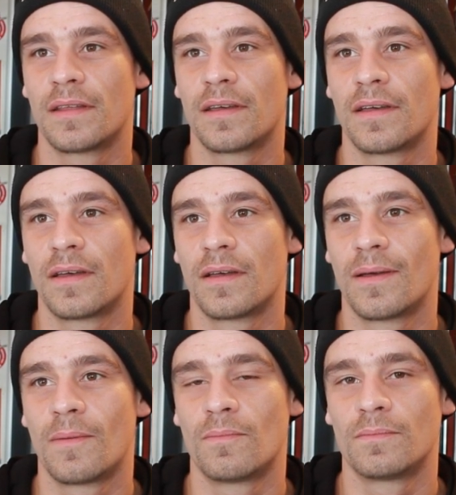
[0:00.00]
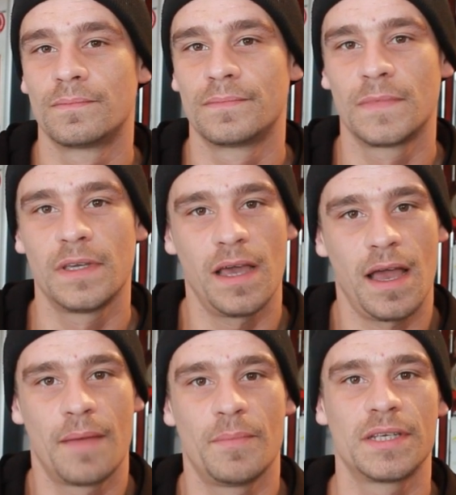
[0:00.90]
And
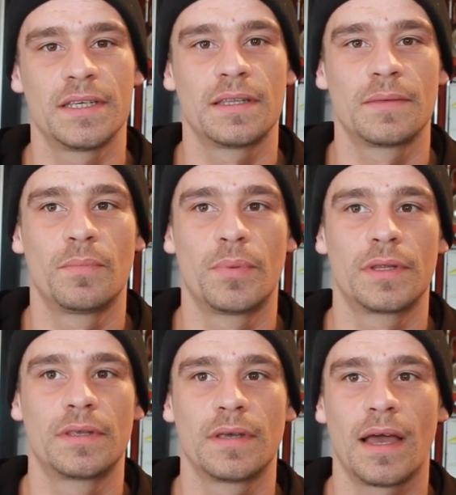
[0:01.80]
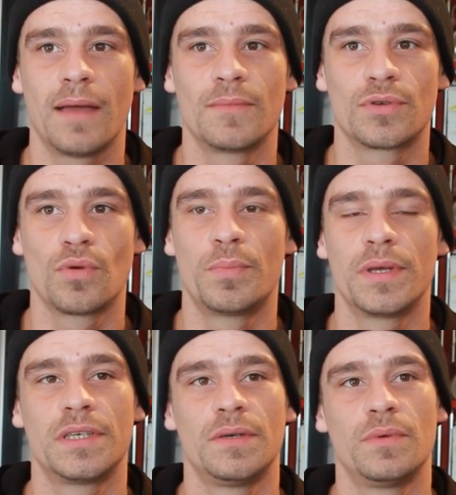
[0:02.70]
yeah, I miss it, but I'm so
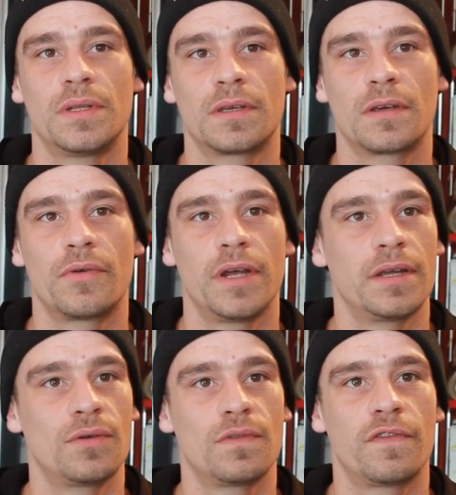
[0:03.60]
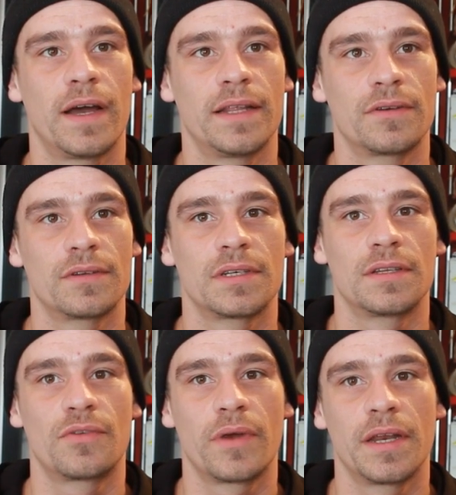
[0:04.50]
busy with creating good fighters
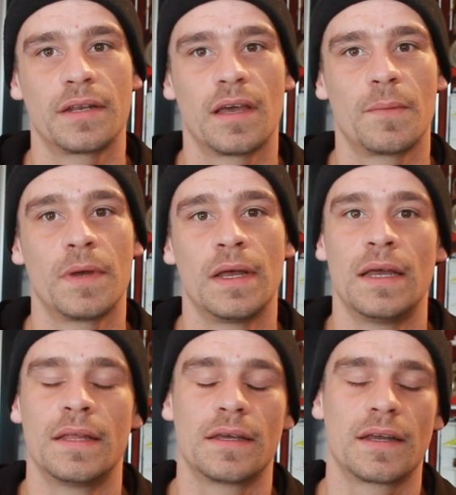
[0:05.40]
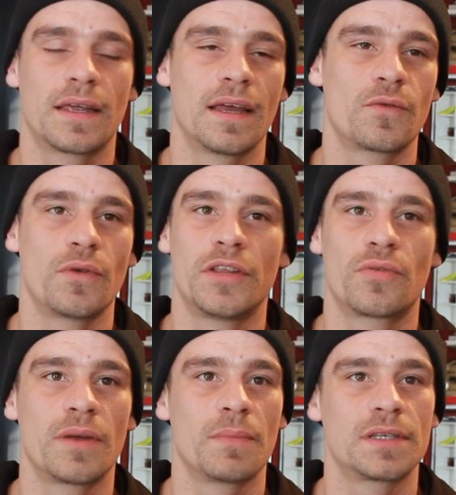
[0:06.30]
and training them. That I can't really
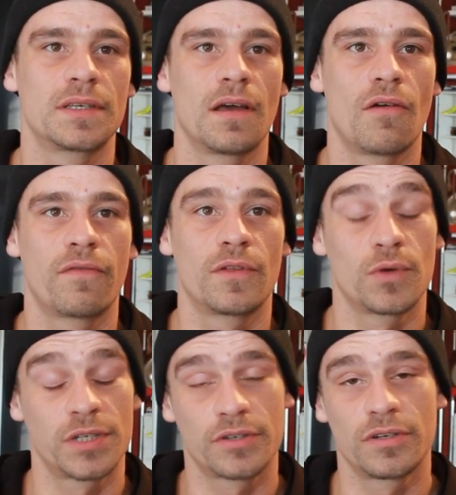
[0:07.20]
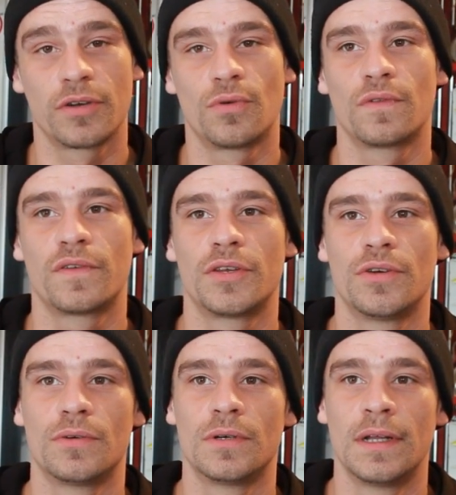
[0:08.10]
train myself. It was actually an old
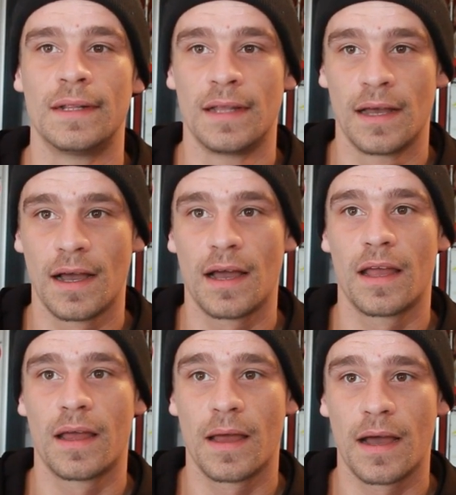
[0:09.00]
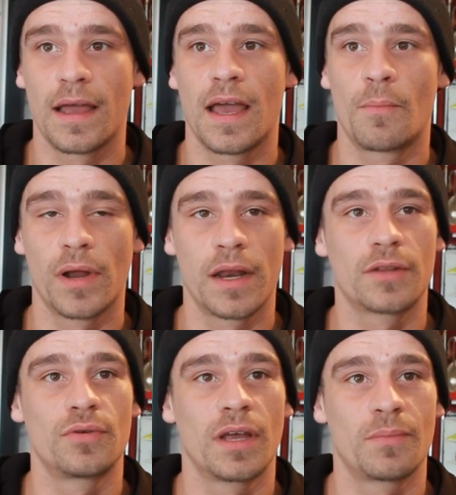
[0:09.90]
video. I am
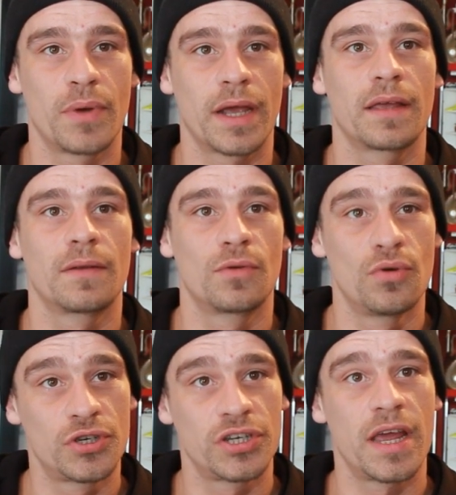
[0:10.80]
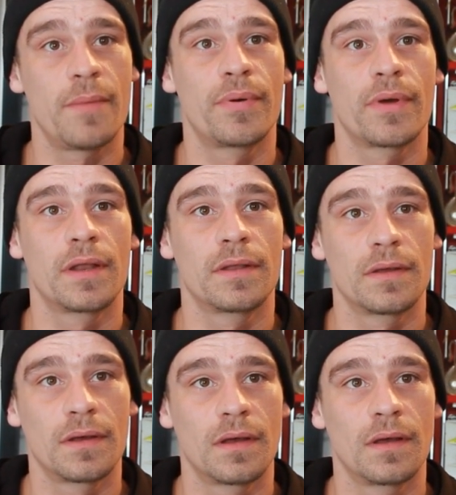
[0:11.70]
planning to get back in good shape, and